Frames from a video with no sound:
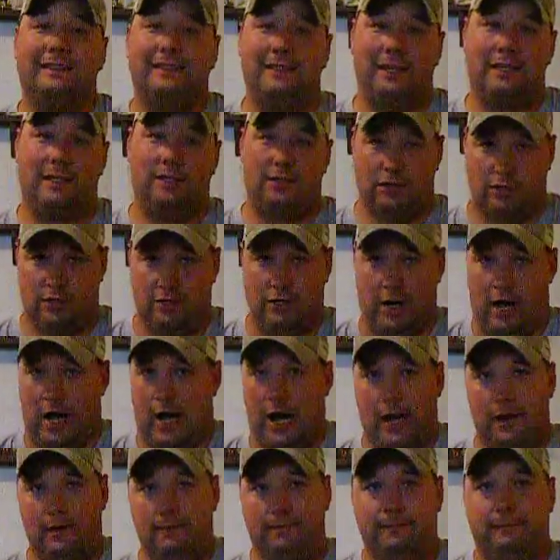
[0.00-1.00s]
6
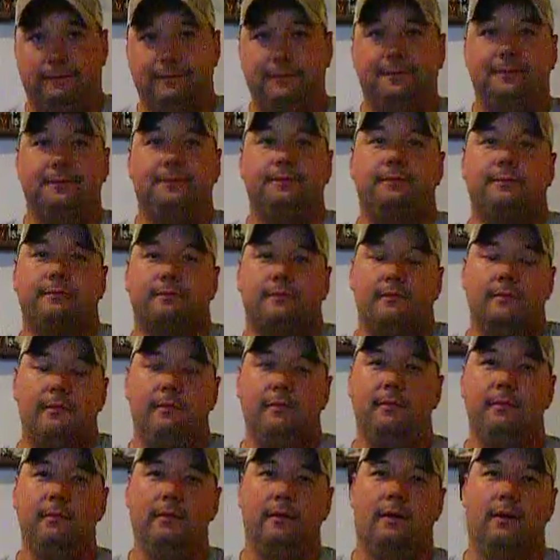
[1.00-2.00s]
shot.
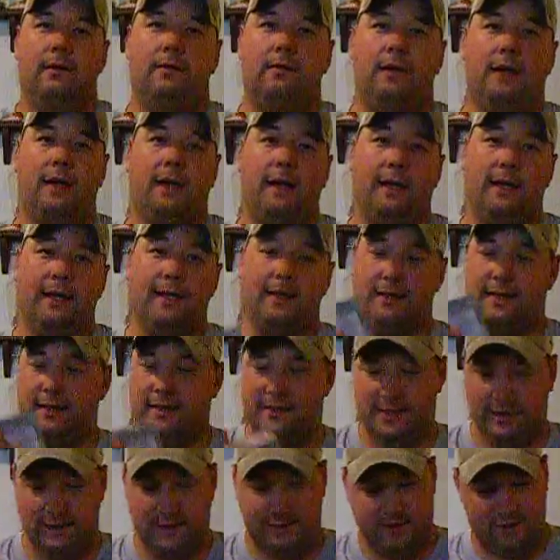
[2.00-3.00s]
Okay, and
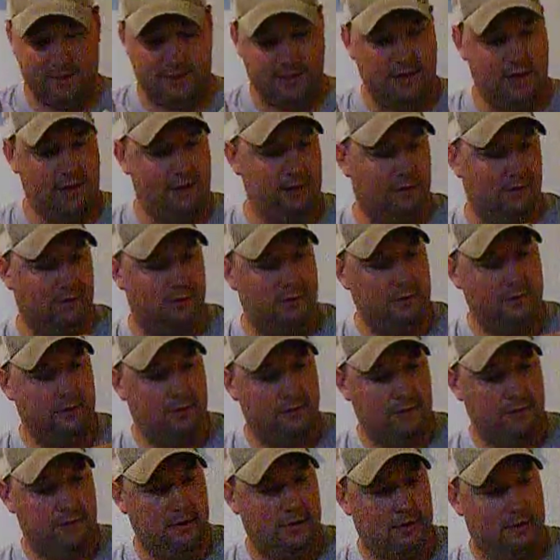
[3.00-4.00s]
this is steel
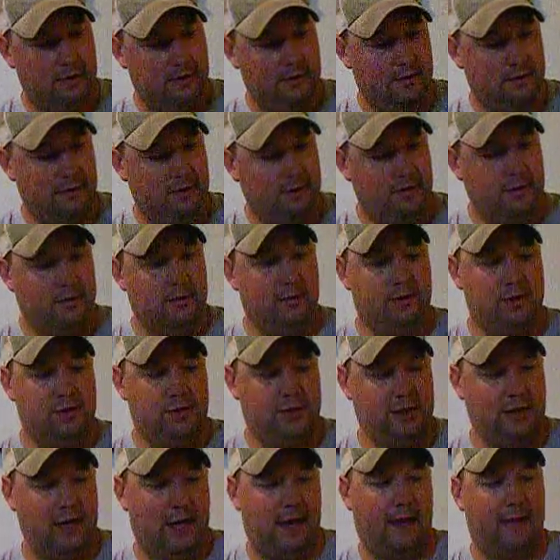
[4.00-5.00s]

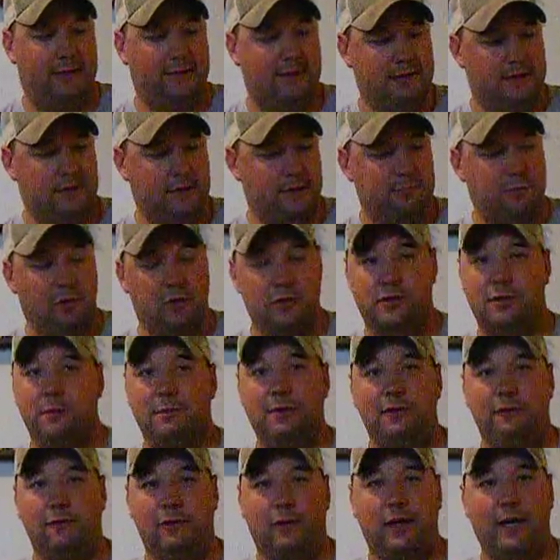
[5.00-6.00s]
shot. This is supposed to
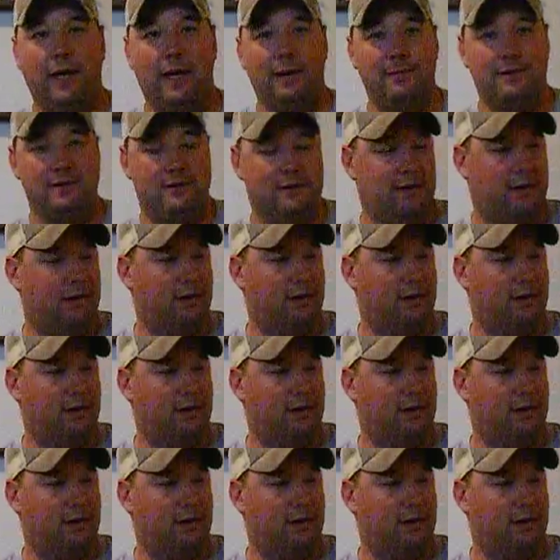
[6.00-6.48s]
be for game and